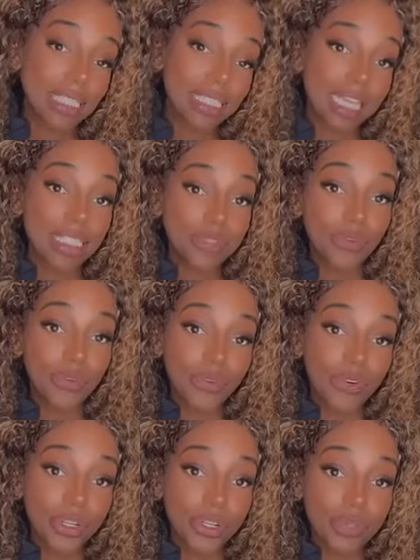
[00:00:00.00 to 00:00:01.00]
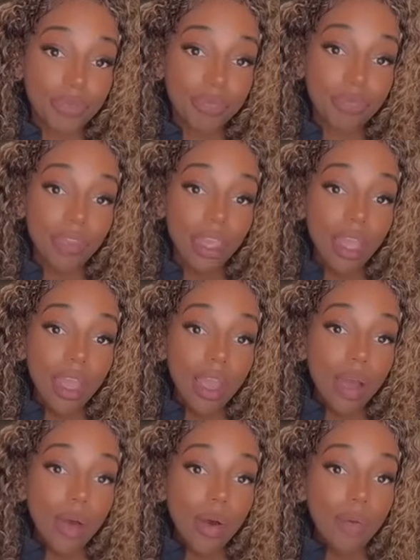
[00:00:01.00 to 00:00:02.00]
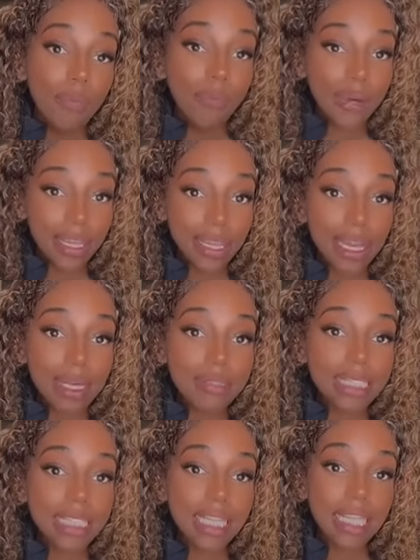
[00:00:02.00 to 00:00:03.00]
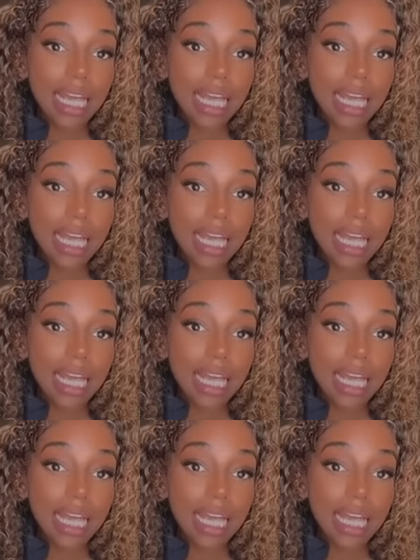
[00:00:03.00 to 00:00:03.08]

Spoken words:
gonna be successful for you. When it comes